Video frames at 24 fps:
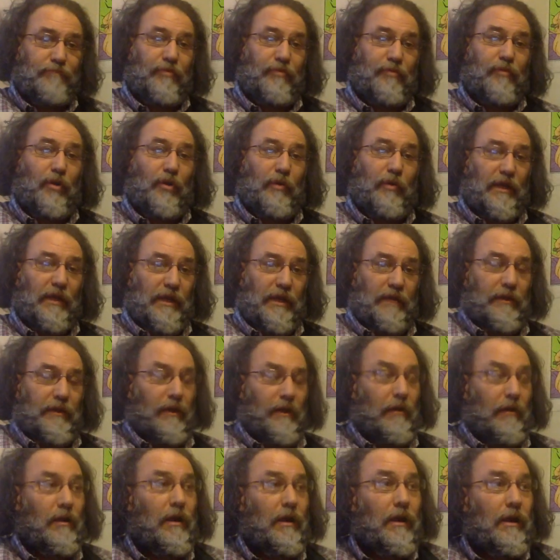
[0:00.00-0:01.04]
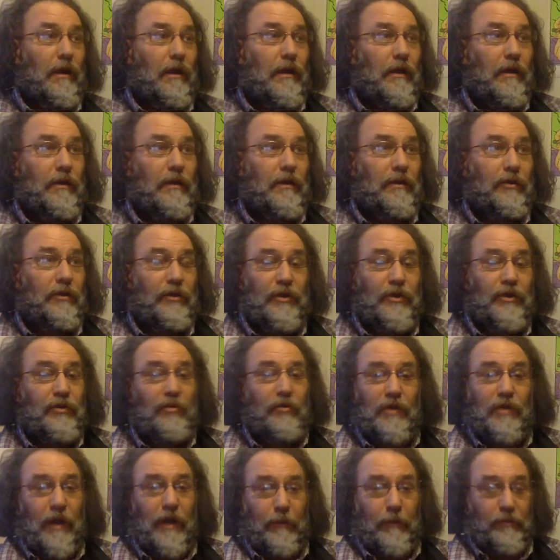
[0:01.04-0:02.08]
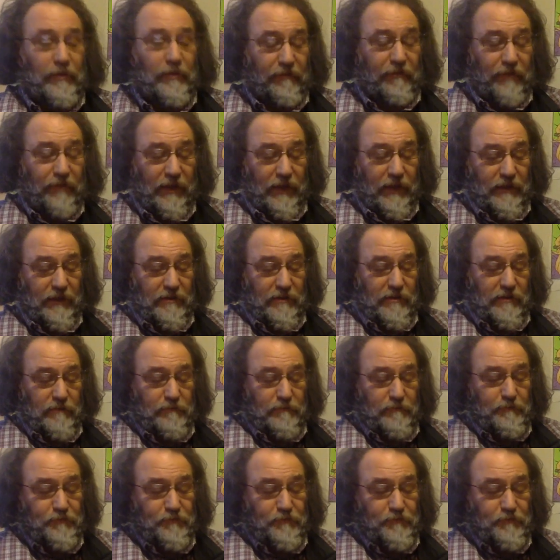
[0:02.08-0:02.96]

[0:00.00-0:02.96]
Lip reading: throwing in there. You could do a couple of things.